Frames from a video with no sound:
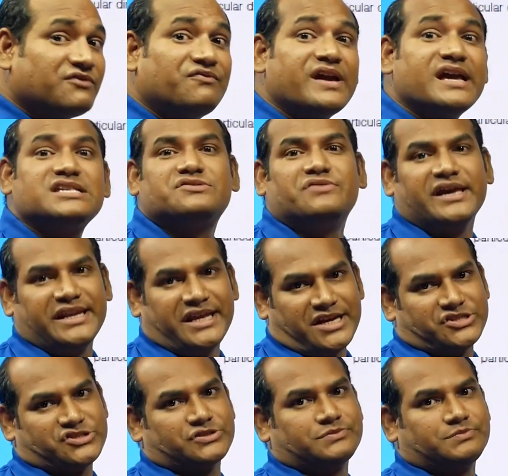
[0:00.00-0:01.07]
the phase
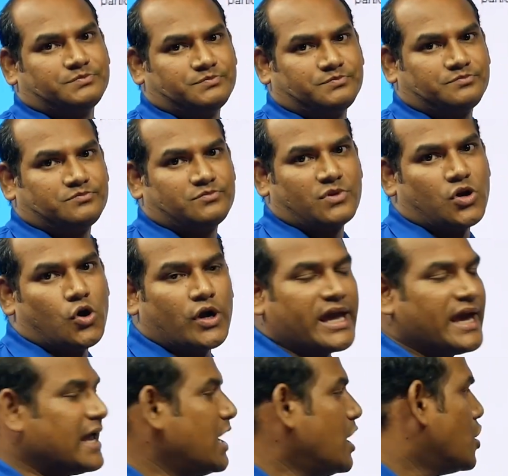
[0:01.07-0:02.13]
variation.
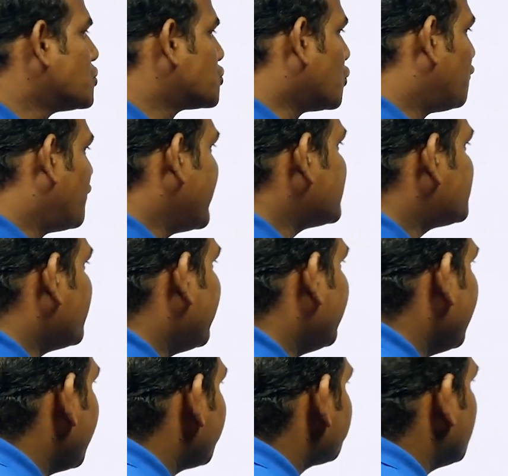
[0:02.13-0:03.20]
Okay, so phase
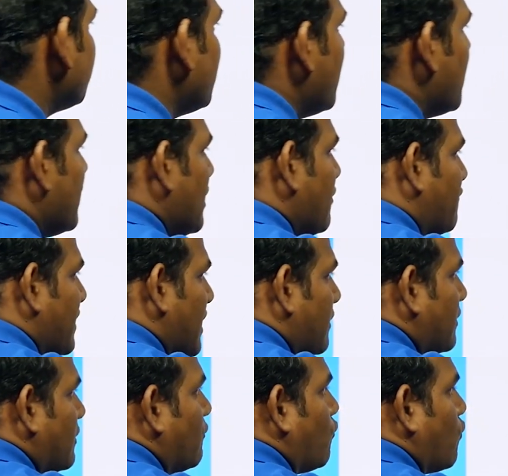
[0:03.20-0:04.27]
variation
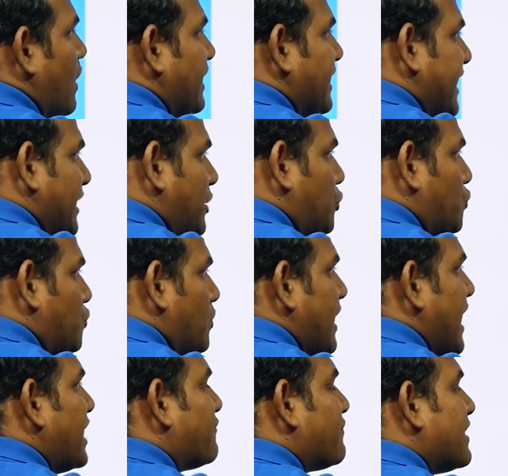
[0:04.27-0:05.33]
for 1 and 2
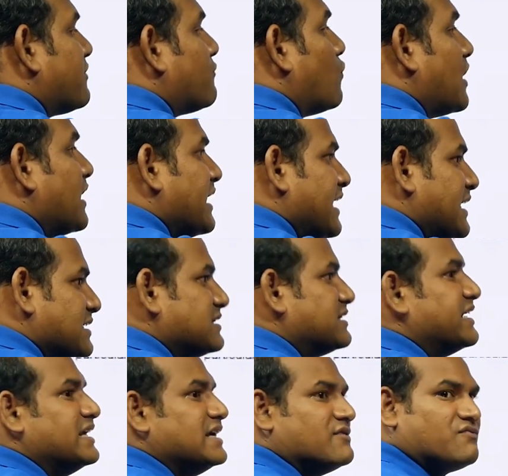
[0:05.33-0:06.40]
and for 1 and
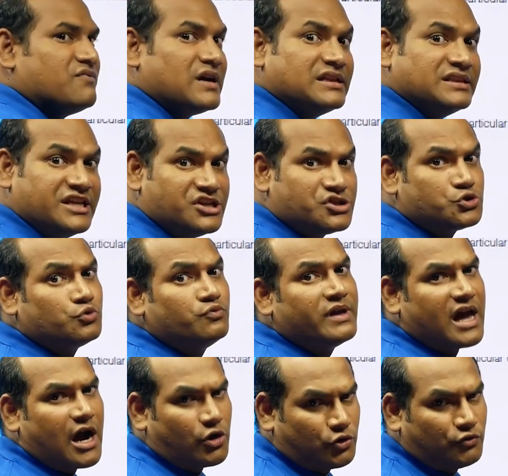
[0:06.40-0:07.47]
3, these two
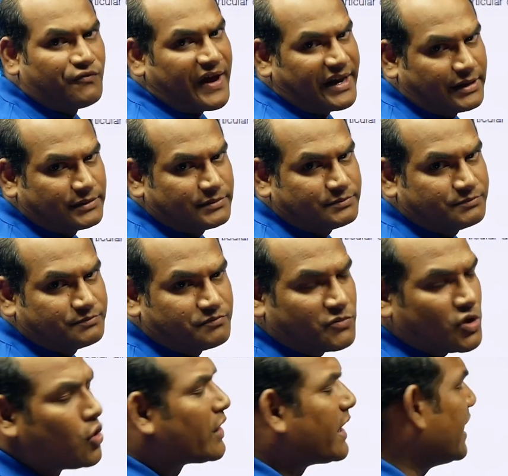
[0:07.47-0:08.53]
we have to find.
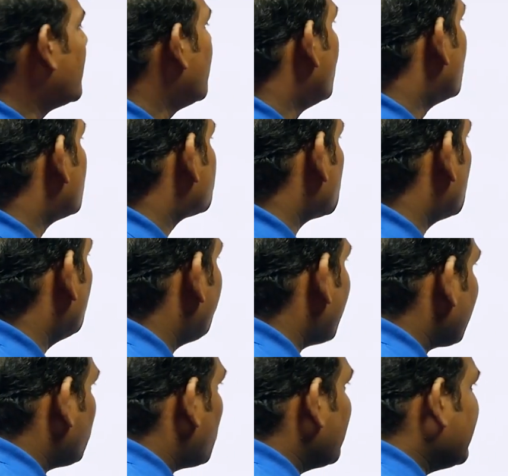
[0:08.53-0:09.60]
Okay, so
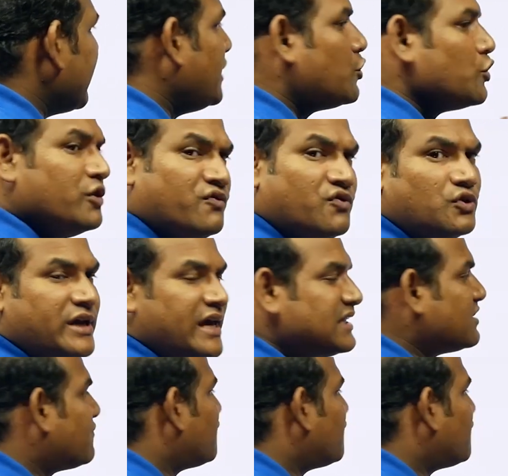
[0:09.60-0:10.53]
for 1 and 2 if you take